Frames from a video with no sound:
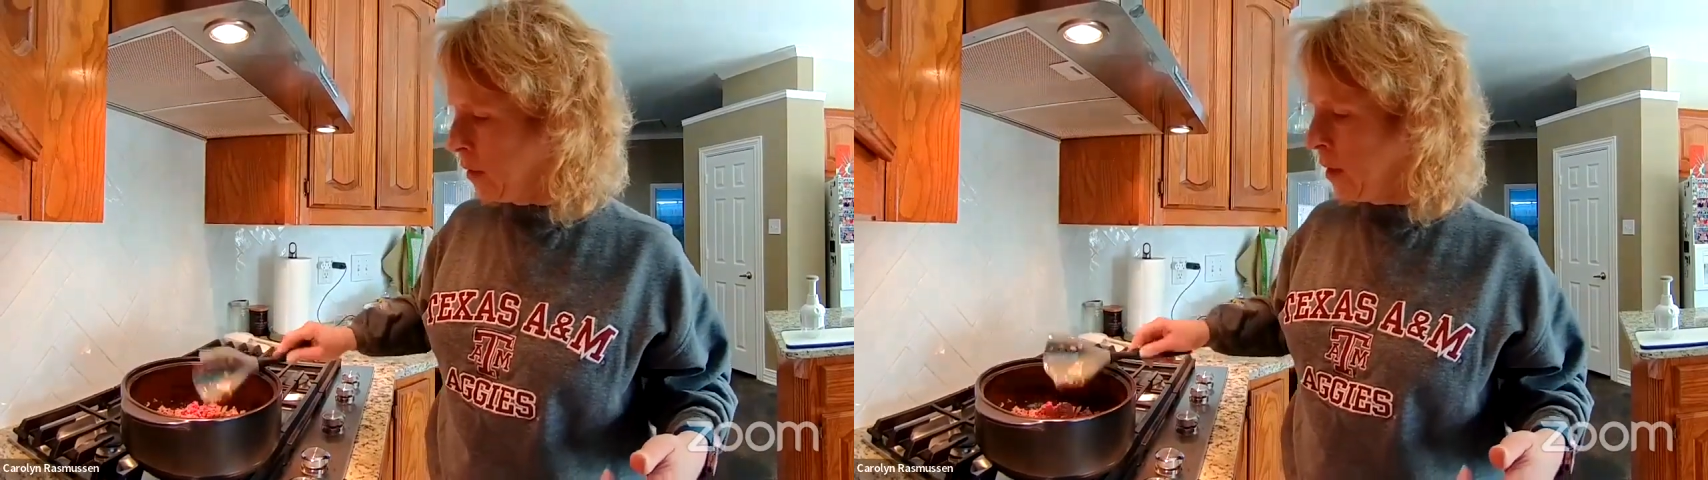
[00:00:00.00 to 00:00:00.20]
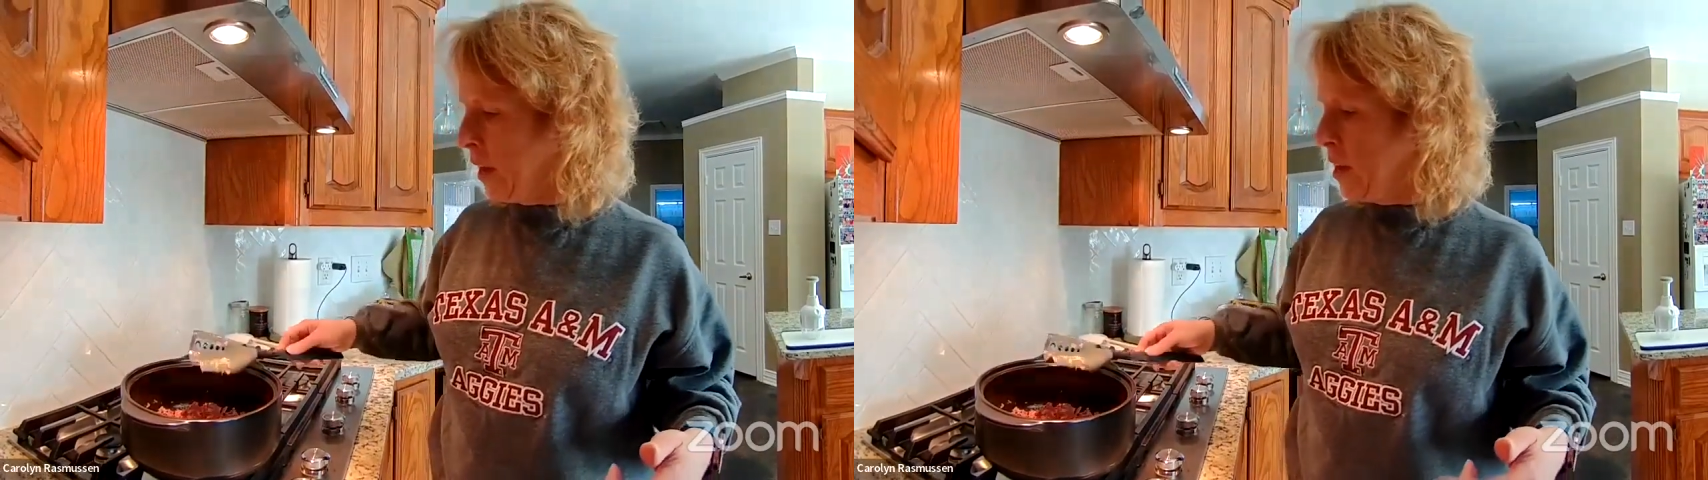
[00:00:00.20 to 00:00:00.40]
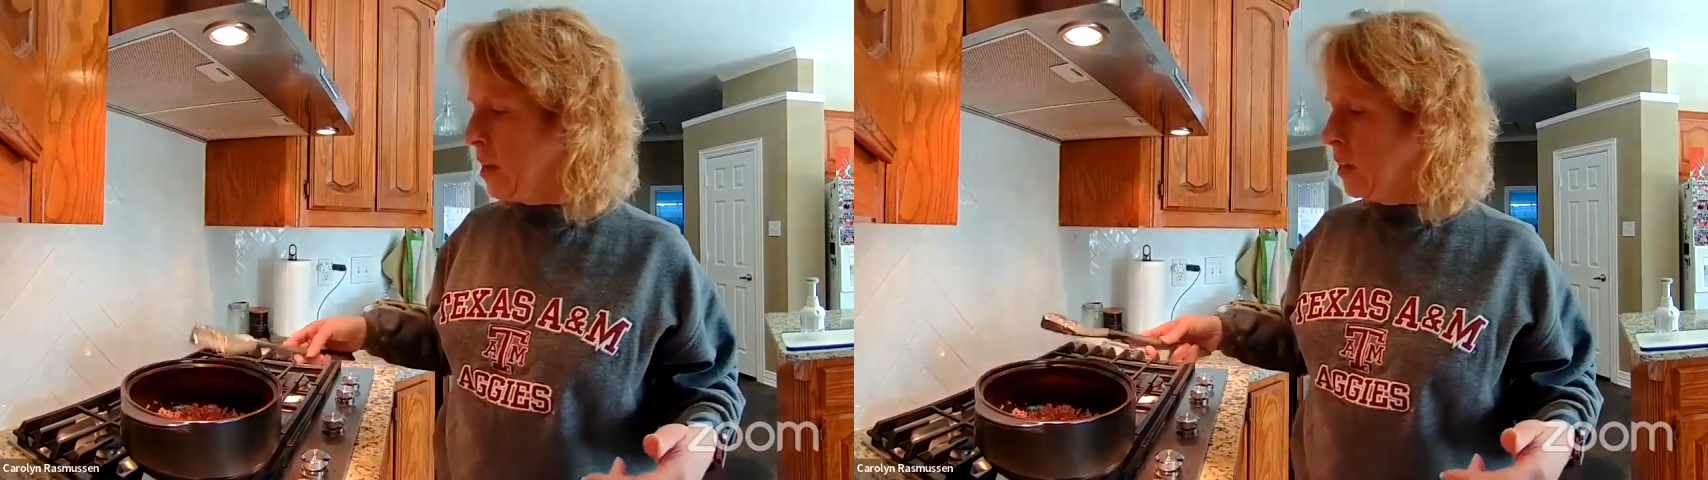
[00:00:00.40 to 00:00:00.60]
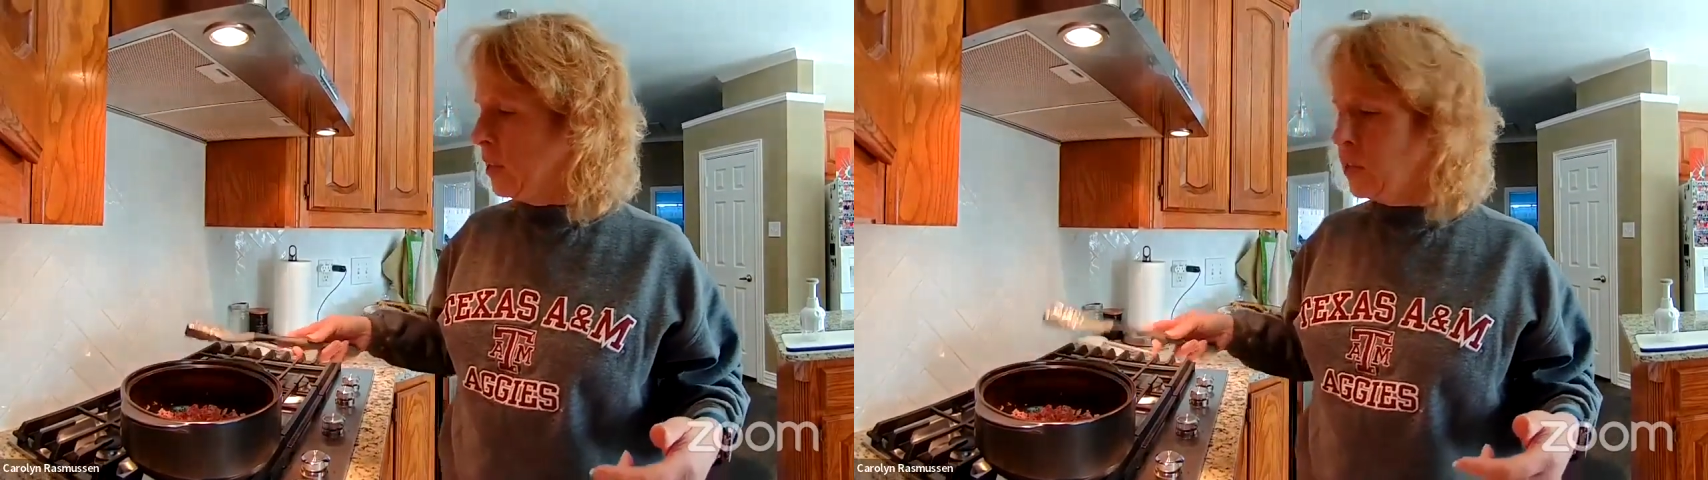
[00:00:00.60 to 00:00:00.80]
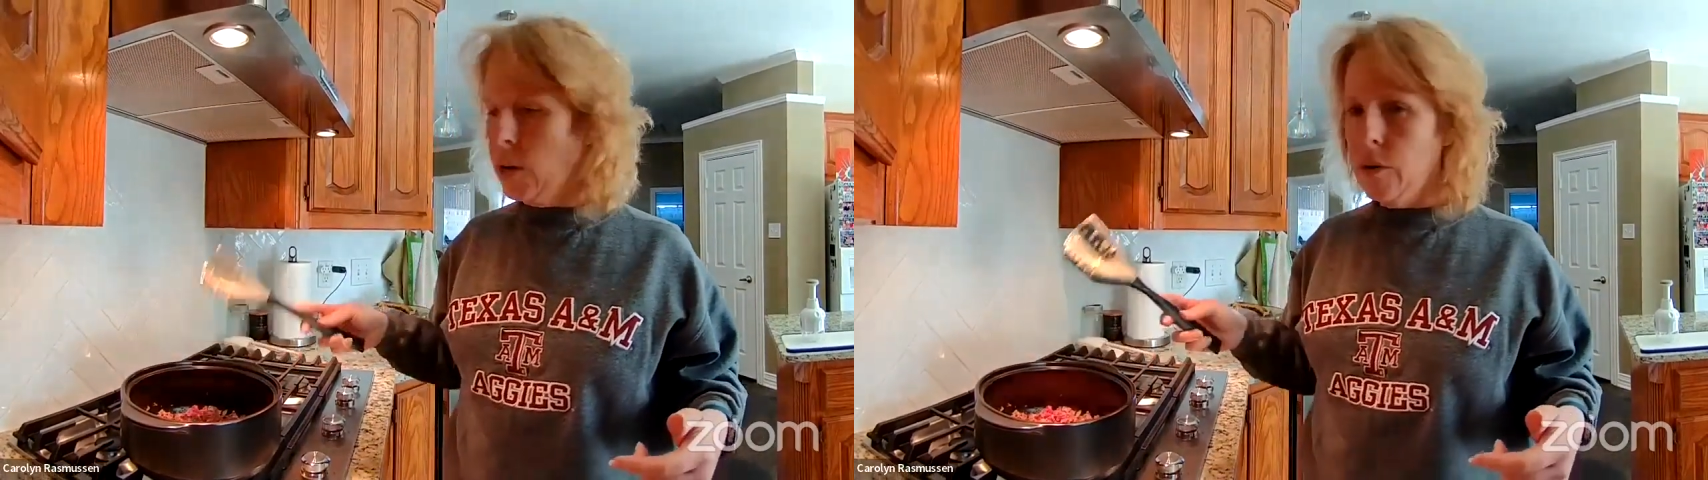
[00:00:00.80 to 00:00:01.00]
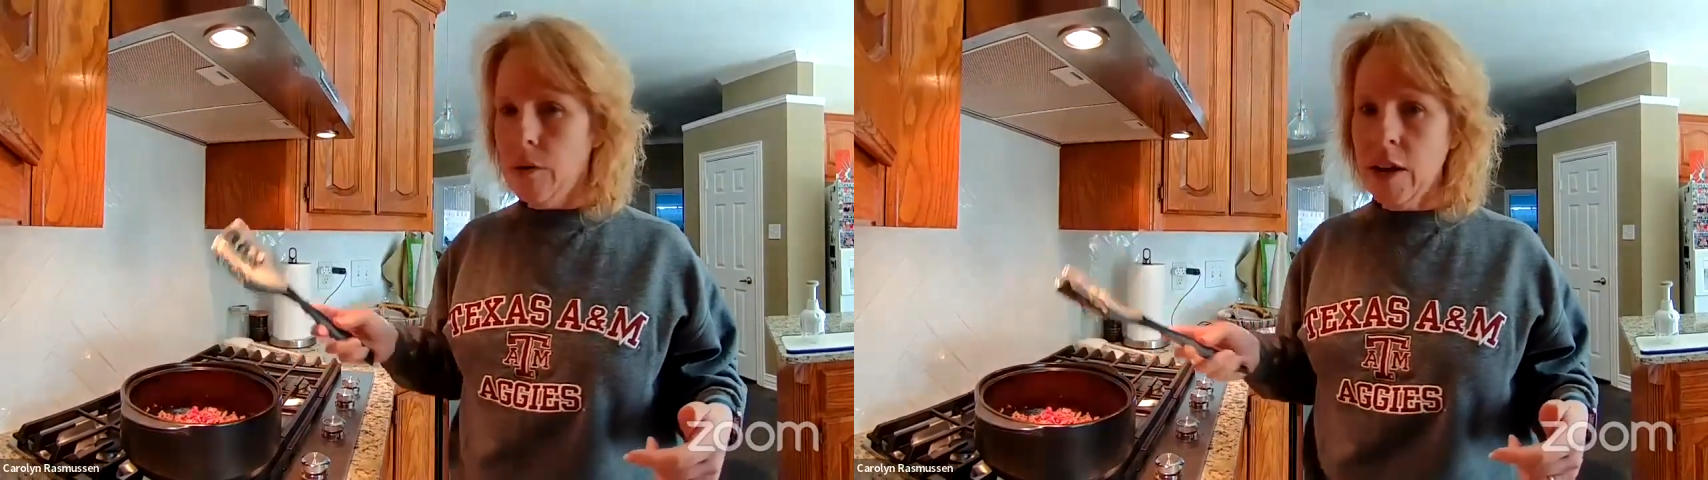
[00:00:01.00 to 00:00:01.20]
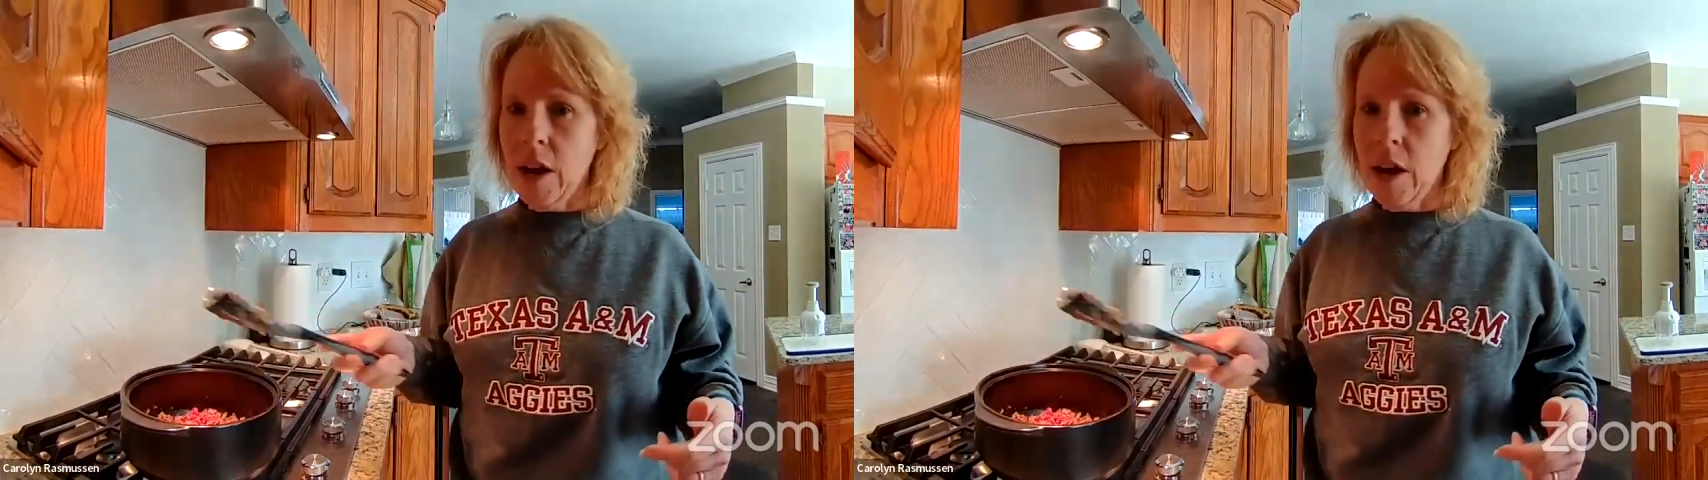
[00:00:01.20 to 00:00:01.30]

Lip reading: Okay. So then